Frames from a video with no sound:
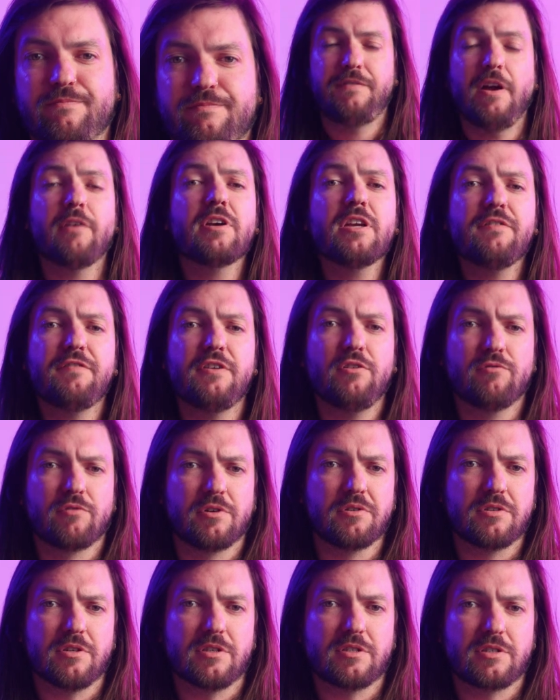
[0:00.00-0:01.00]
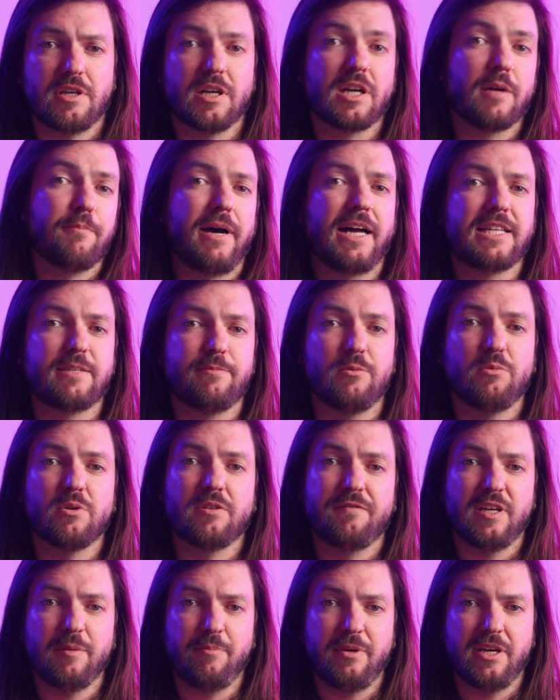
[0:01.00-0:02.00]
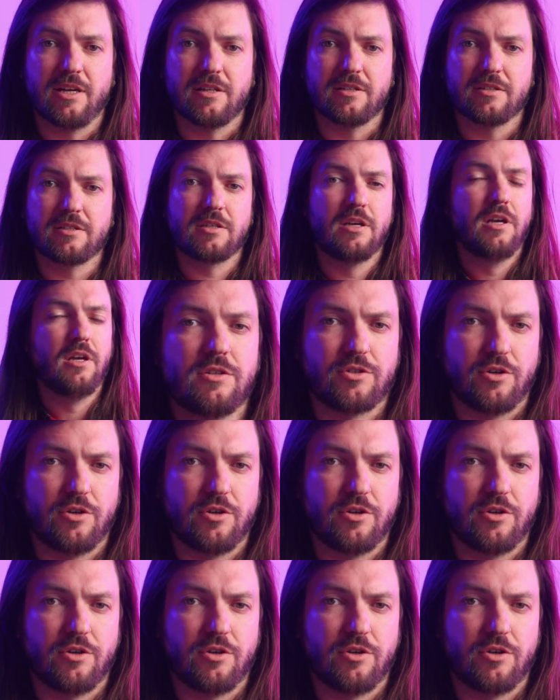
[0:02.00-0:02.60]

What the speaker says: Very few routers are compatible with VPNs,